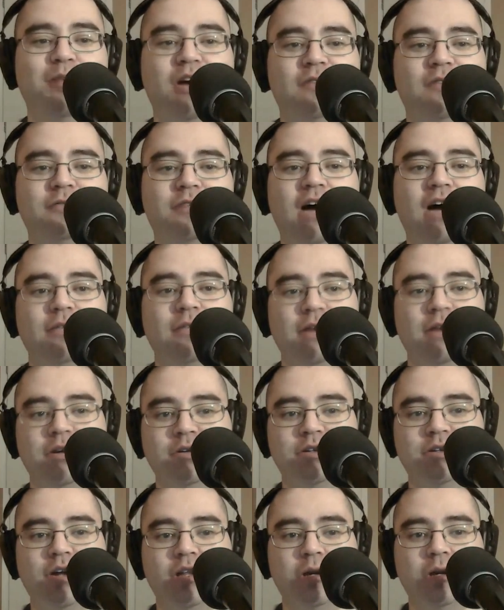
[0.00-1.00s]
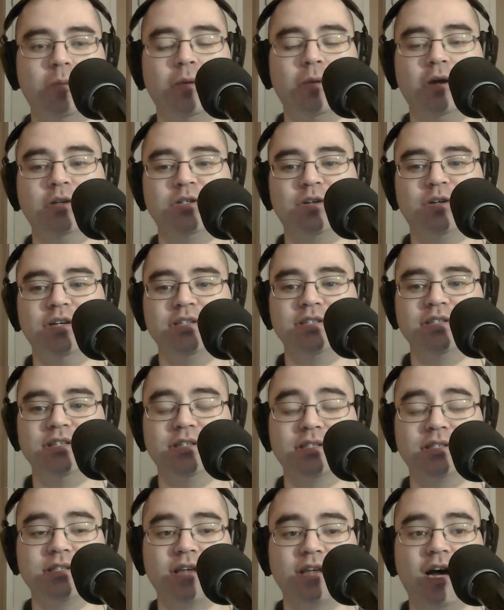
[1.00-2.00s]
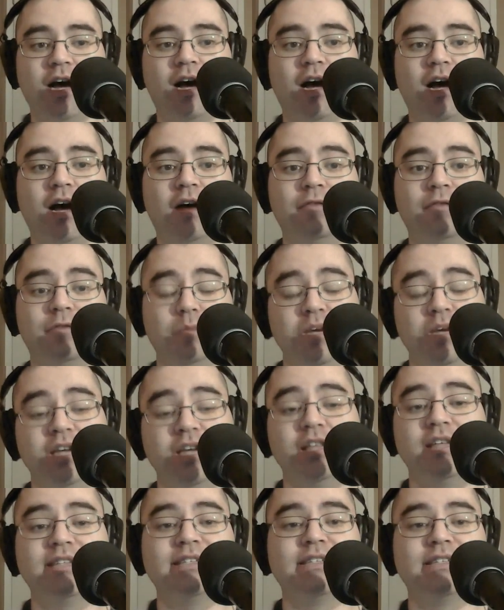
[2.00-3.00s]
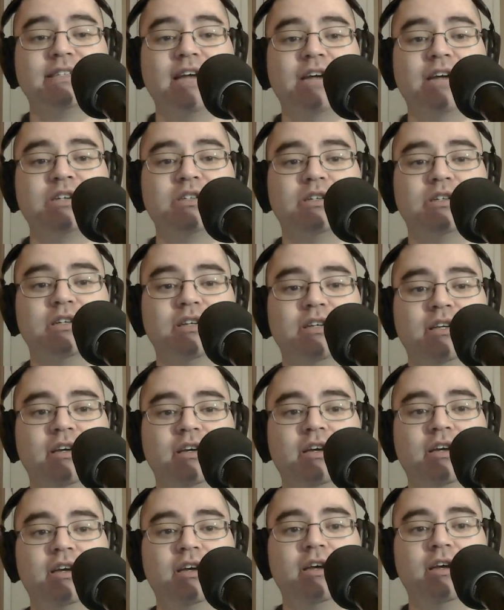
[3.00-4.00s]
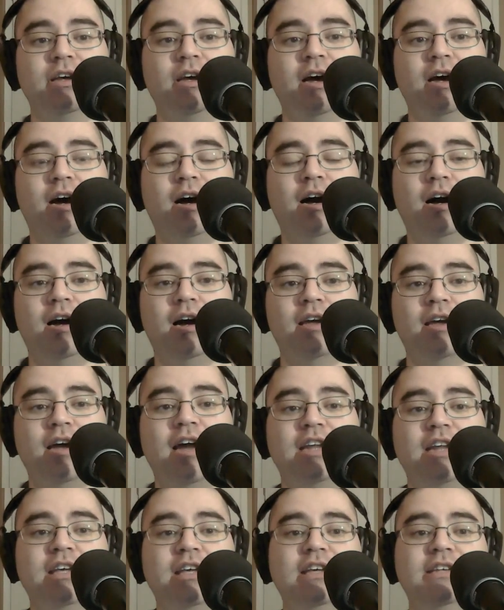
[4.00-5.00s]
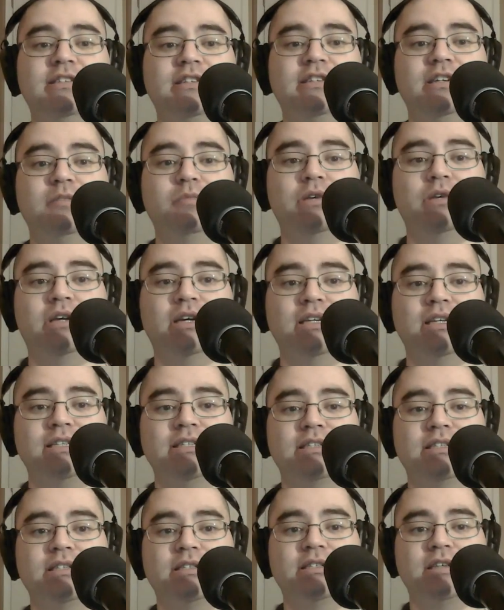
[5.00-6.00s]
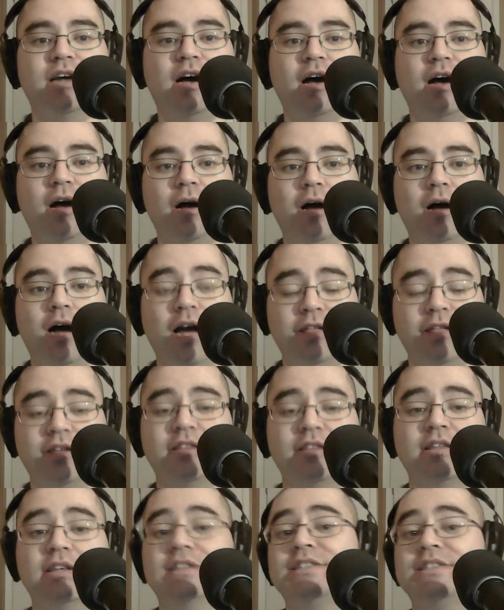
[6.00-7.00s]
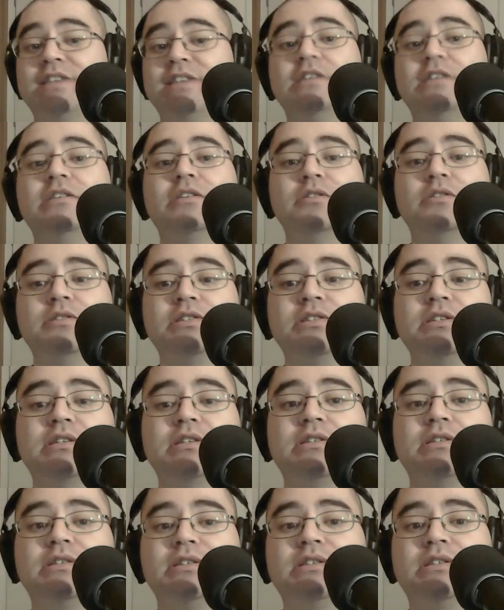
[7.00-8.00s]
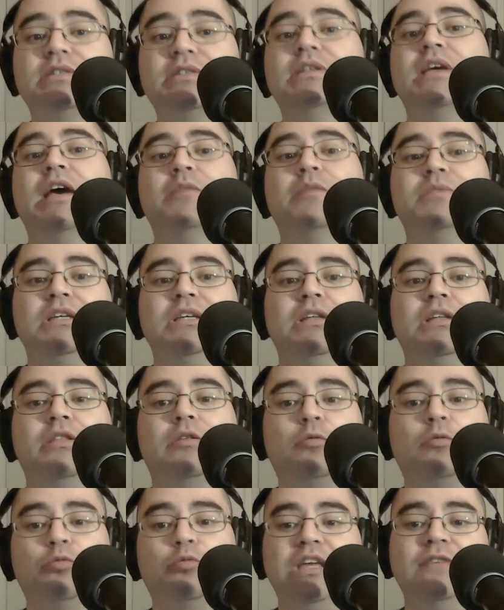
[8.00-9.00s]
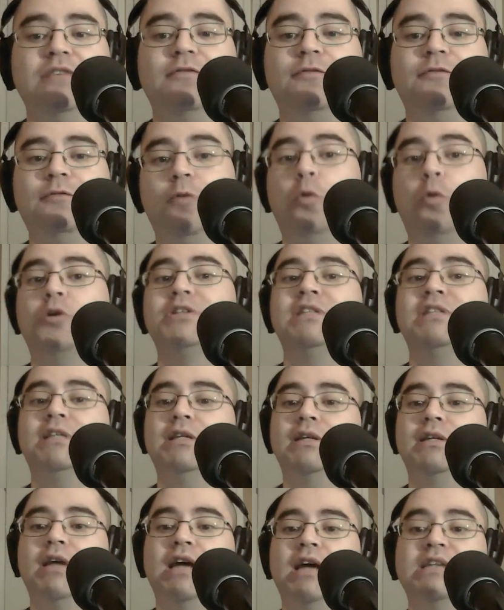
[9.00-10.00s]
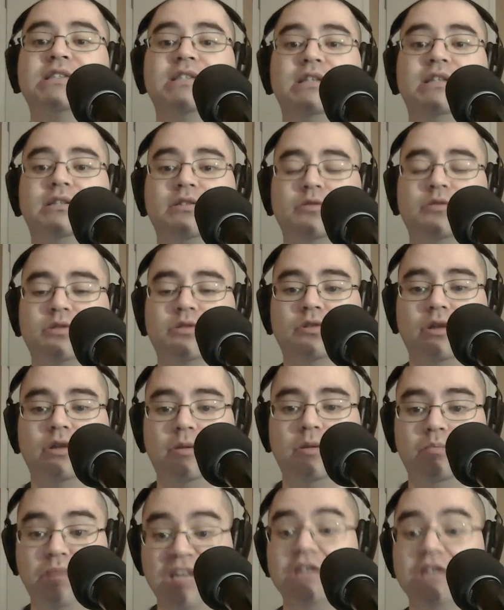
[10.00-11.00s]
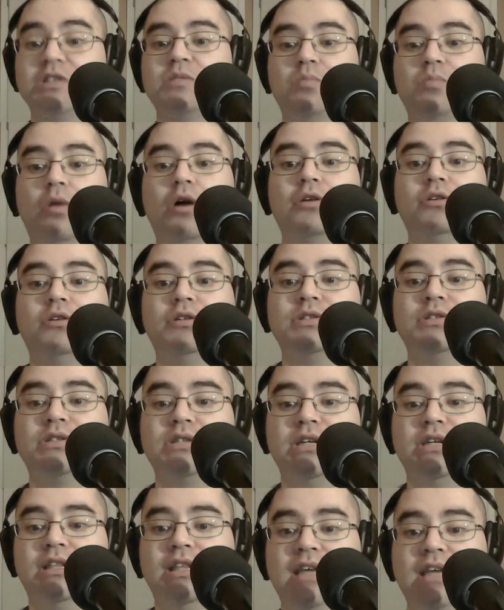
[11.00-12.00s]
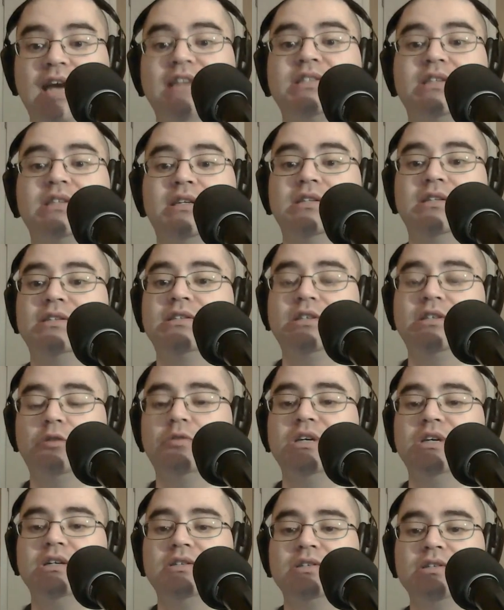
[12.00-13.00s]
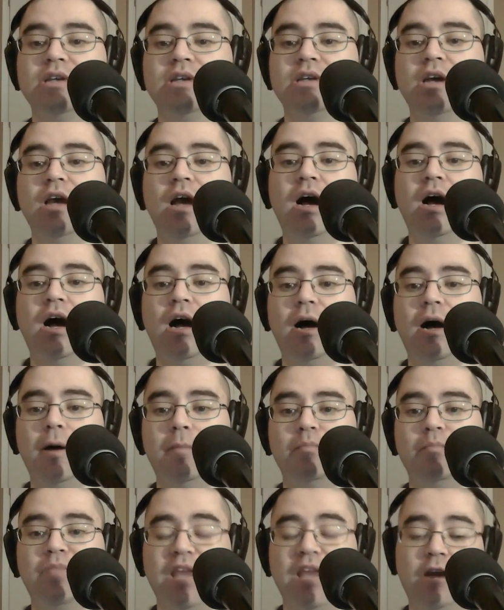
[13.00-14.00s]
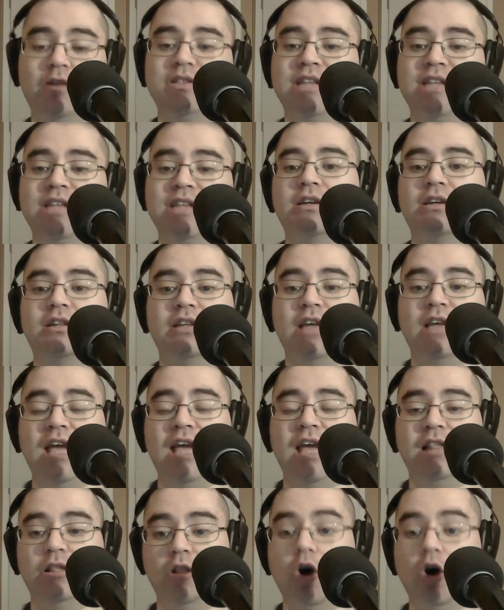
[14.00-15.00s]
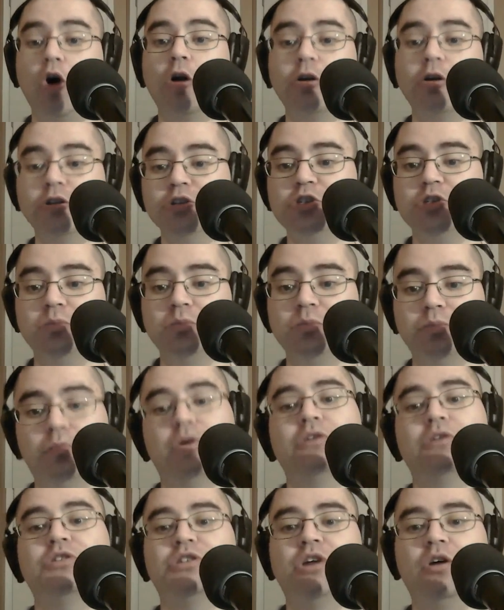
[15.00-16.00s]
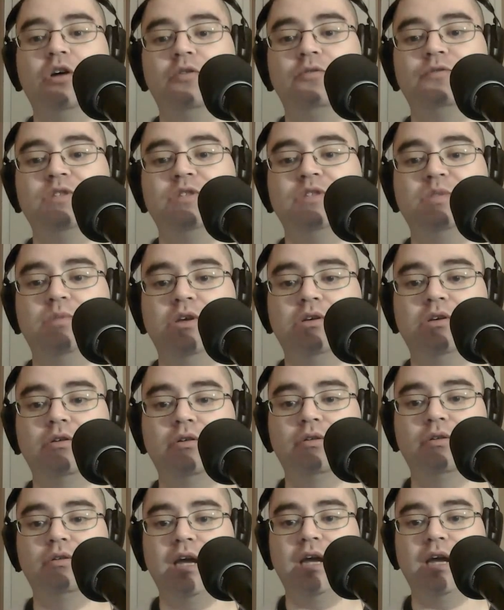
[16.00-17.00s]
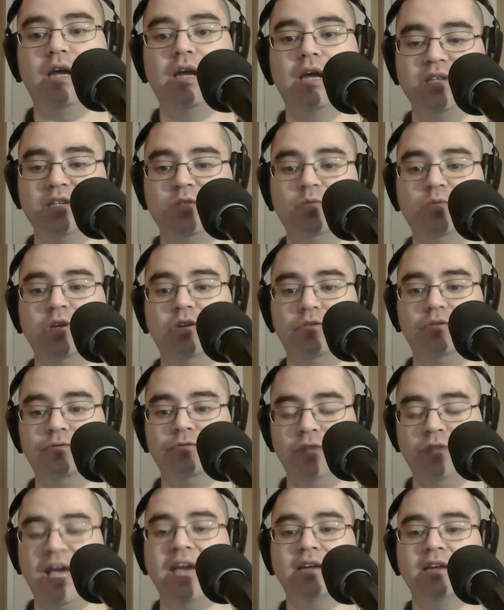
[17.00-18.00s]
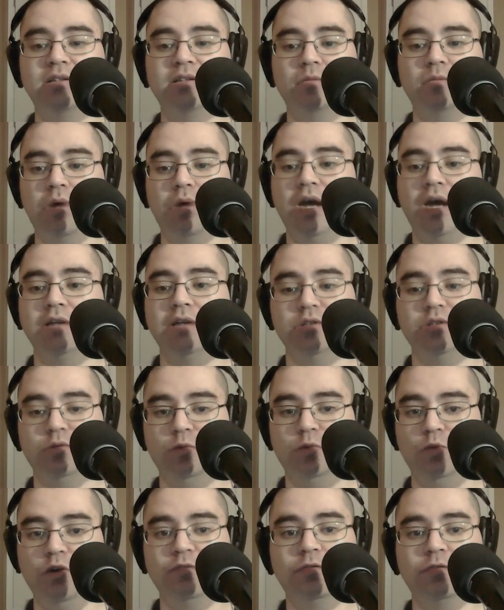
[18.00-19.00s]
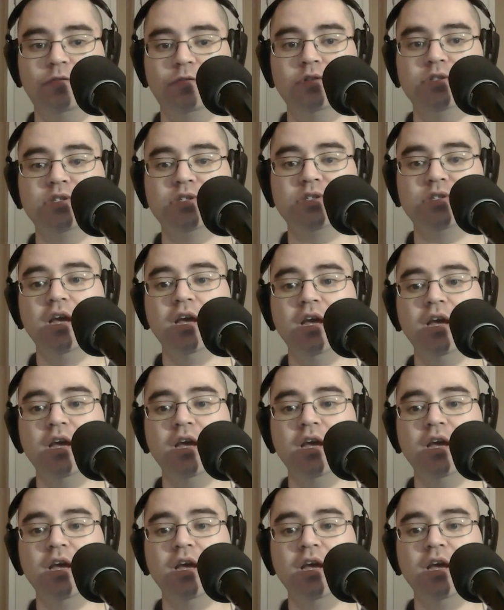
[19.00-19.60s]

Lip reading: $500 pair of choices. For me, this is actually Kind of easy because I think the Ascend Acoustics CMT 340 SEs, those are the biggest models in the SE series. They are technically a large bookshelf speaker that has a tweeter flanked by two woofers.